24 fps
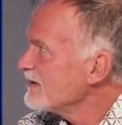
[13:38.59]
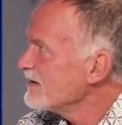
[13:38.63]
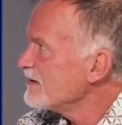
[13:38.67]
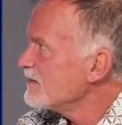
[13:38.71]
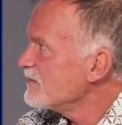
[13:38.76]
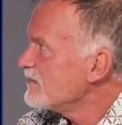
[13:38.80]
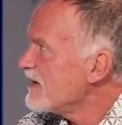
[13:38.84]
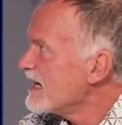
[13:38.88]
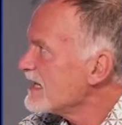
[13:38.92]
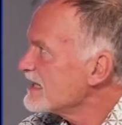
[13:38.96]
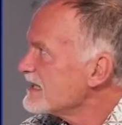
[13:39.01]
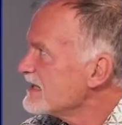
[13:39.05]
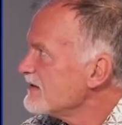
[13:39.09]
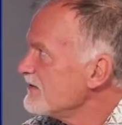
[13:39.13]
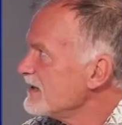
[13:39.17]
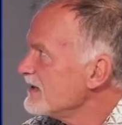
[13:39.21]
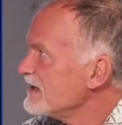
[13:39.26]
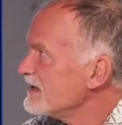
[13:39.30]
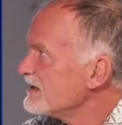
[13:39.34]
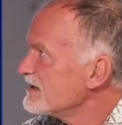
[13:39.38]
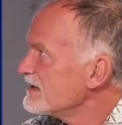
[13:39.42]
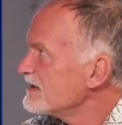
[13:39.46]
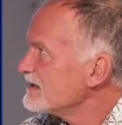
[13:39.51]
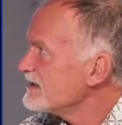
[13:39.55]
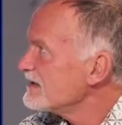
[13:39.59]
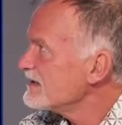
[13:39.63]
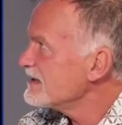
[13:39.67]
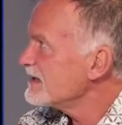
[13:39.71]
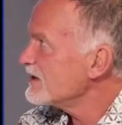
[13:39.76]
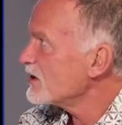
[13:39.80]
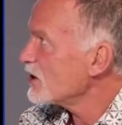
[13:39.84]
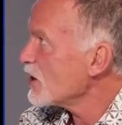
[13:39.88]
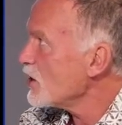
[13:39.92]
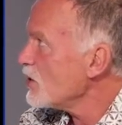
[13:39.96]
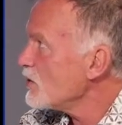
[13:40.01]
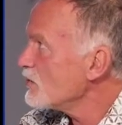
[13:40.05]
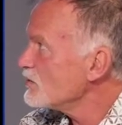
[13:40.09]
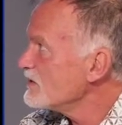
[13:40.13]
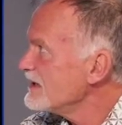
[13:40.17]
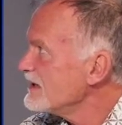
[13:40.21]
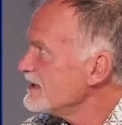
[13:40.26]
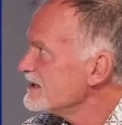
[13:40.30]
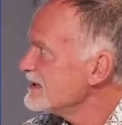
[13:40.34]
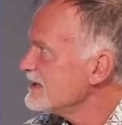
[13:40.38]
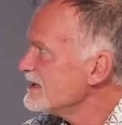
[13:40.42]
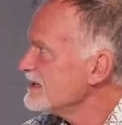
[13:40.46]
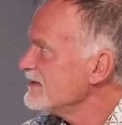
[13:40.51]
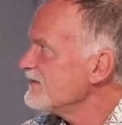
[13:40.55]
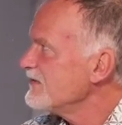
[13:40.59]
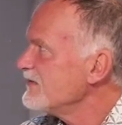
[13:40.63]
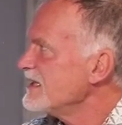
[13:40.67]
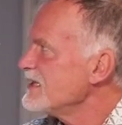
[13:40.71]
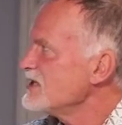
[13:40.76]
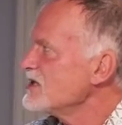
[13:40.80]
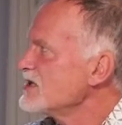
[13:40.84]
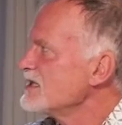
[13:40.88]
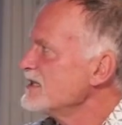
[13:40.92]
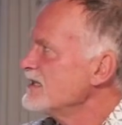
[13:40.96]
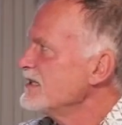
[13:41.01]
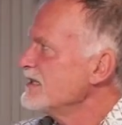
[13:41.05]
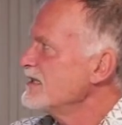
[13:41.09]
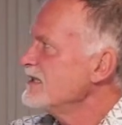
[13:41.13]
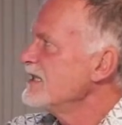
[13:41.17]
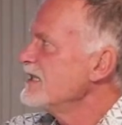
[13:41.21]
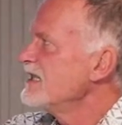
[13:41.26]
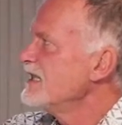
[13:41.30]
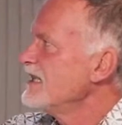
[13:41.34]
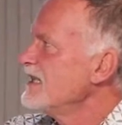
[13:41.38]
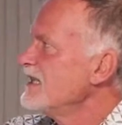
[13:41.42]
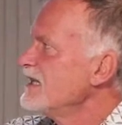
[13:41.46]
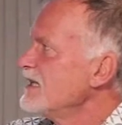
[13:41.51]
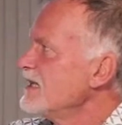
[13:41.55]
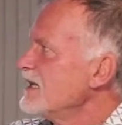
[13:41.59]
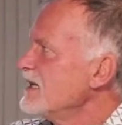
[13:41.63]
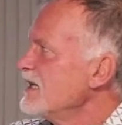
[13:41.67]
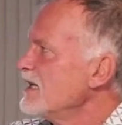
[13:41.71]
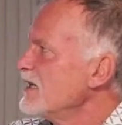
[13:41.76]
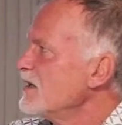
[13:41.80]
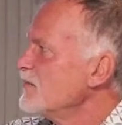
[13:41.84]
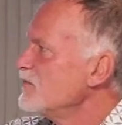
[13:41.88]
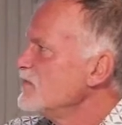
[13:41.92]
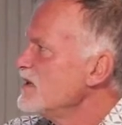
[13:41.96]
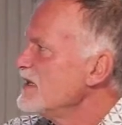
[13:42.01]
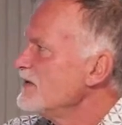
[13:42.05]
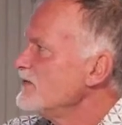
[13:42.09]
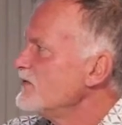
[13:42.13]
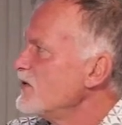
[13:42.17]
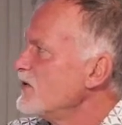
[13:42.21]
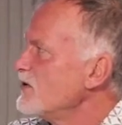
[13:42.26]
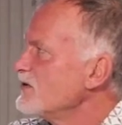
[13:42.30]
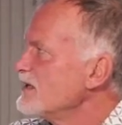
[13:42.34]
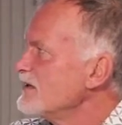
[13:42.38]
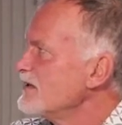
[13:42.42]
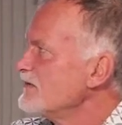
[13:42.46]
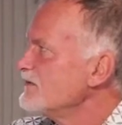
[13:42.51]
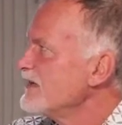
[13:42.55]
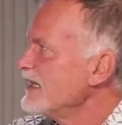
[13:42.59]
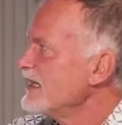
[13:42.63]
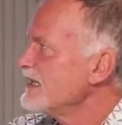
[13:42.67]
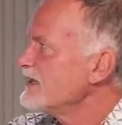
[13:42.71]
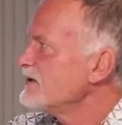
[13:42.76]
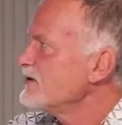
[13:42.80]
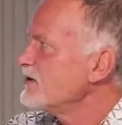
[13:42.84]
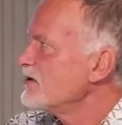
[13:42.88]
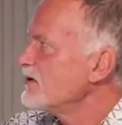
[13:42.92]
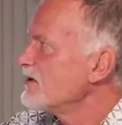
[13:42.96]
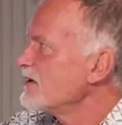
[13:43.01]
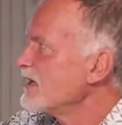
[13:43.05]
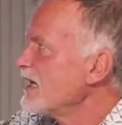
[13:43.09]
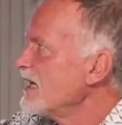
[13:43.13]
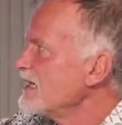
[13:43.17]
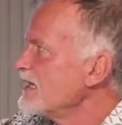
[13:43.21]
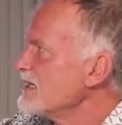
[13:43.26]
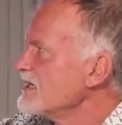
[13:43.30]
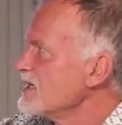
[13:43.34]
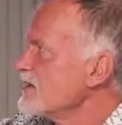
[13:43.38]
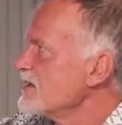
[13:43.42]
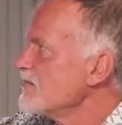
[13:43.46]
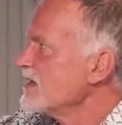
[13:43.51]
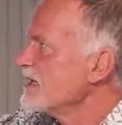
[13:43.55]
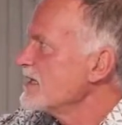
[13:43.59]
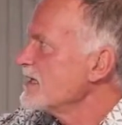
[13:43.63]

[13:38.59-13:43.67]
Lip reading: Maxwell wrote his equation before the vector algebra.